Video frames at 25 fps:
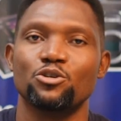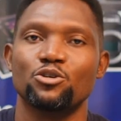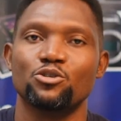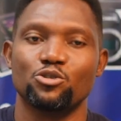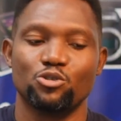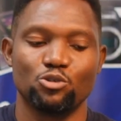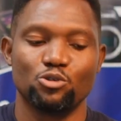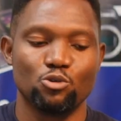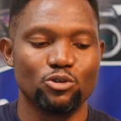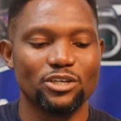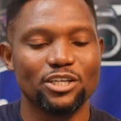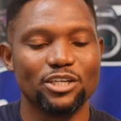
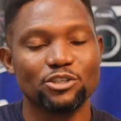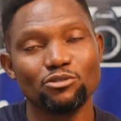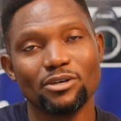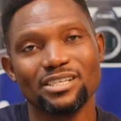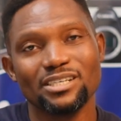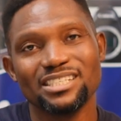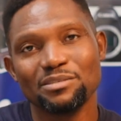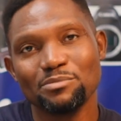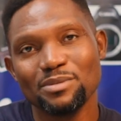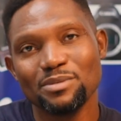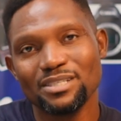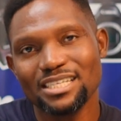So the
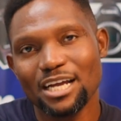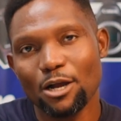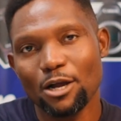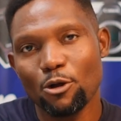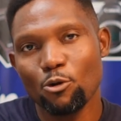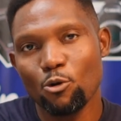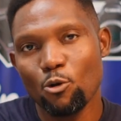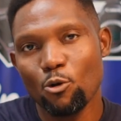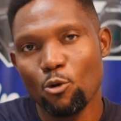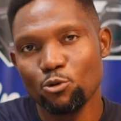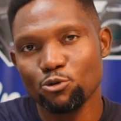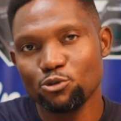transmitter
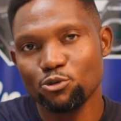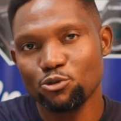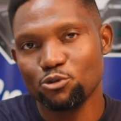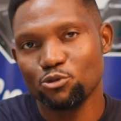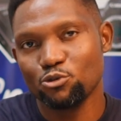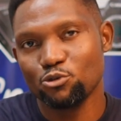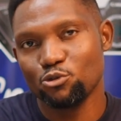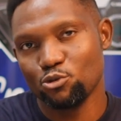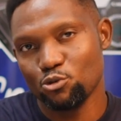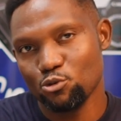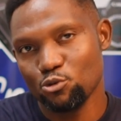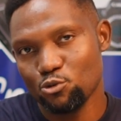
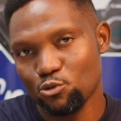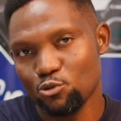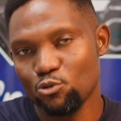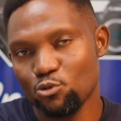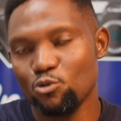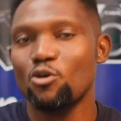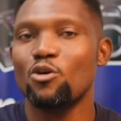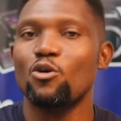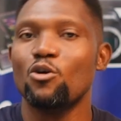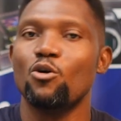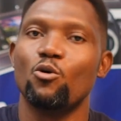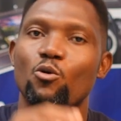goes to
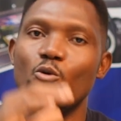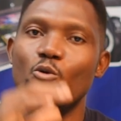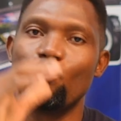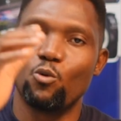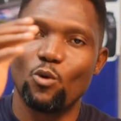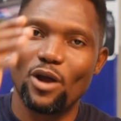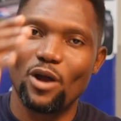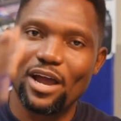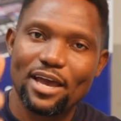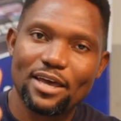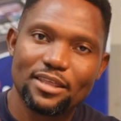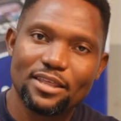
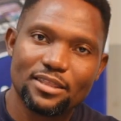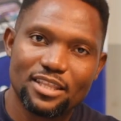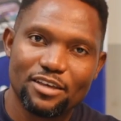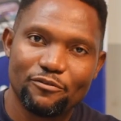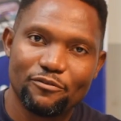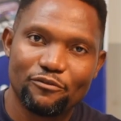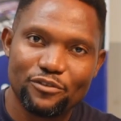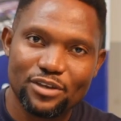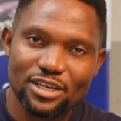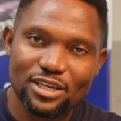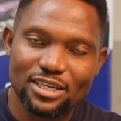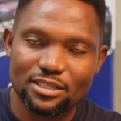where the
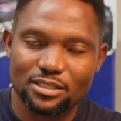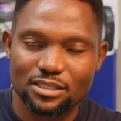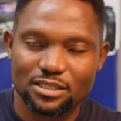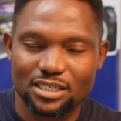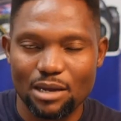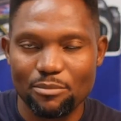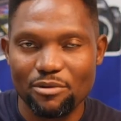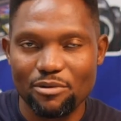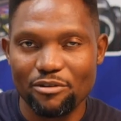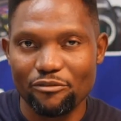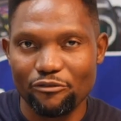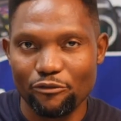feed is
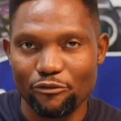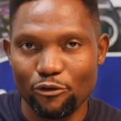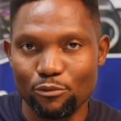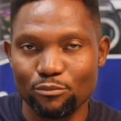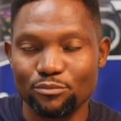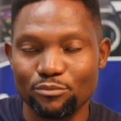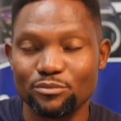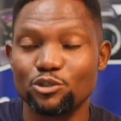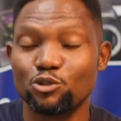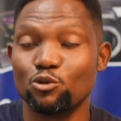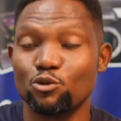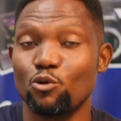coming
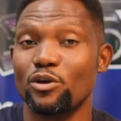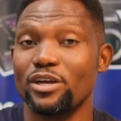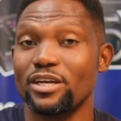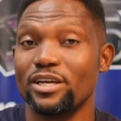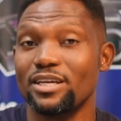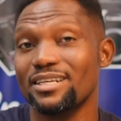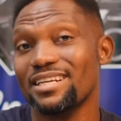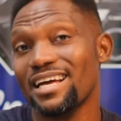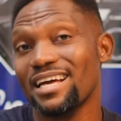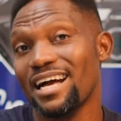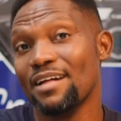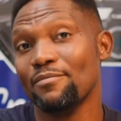from. So
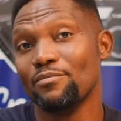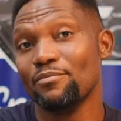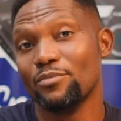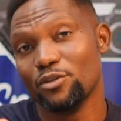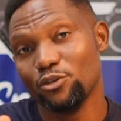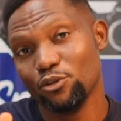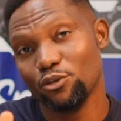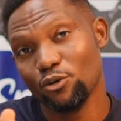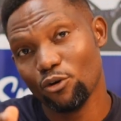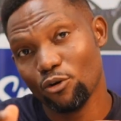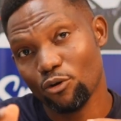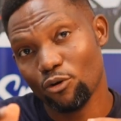either
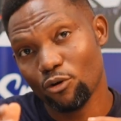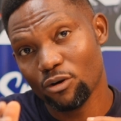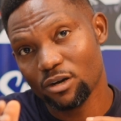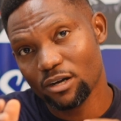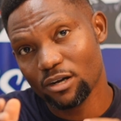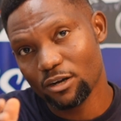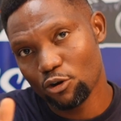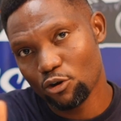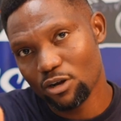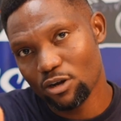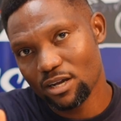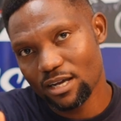your
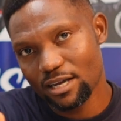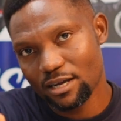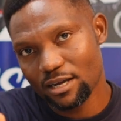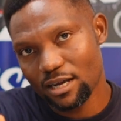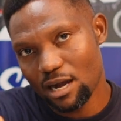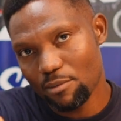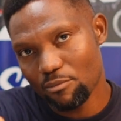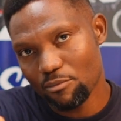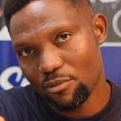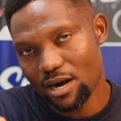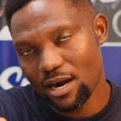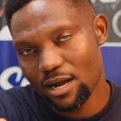
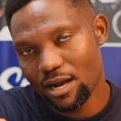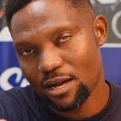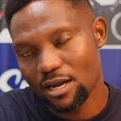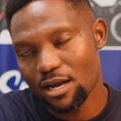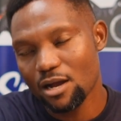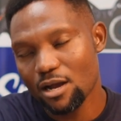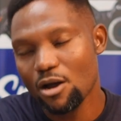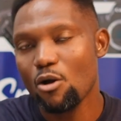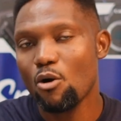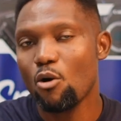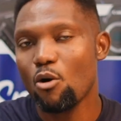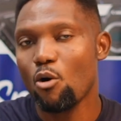camera
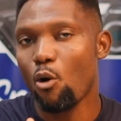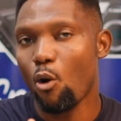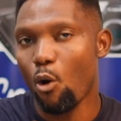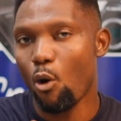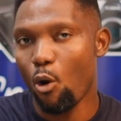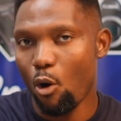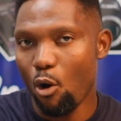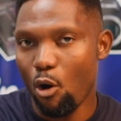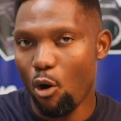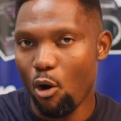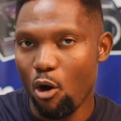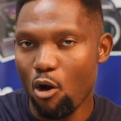
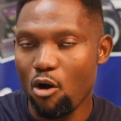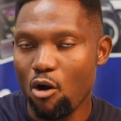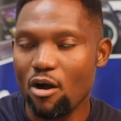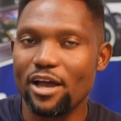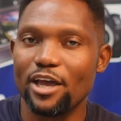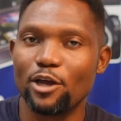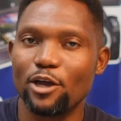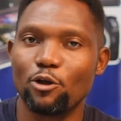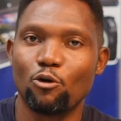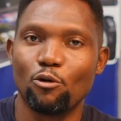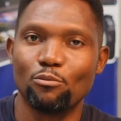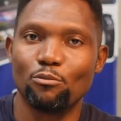or
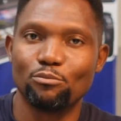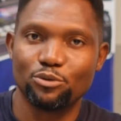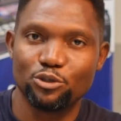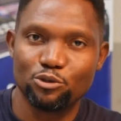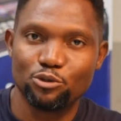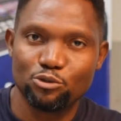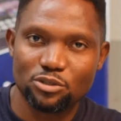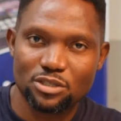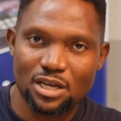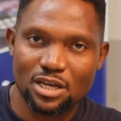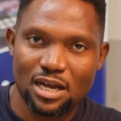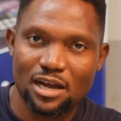a
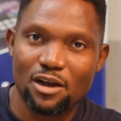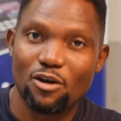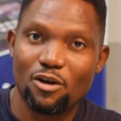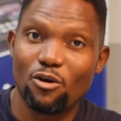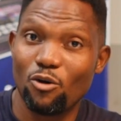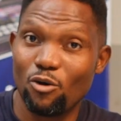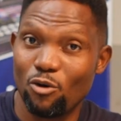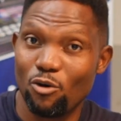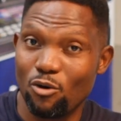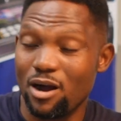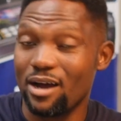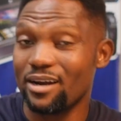computer
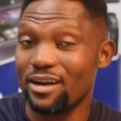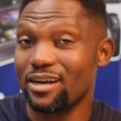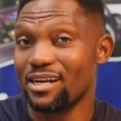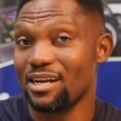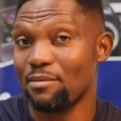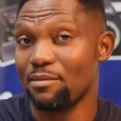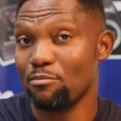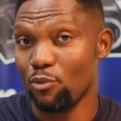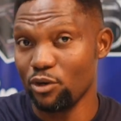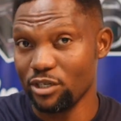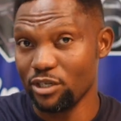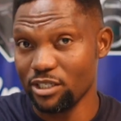or
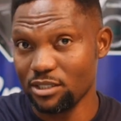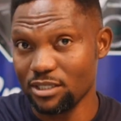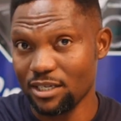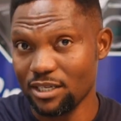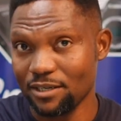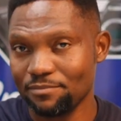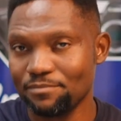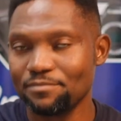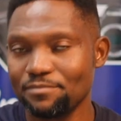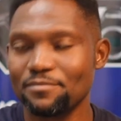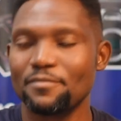another monitor.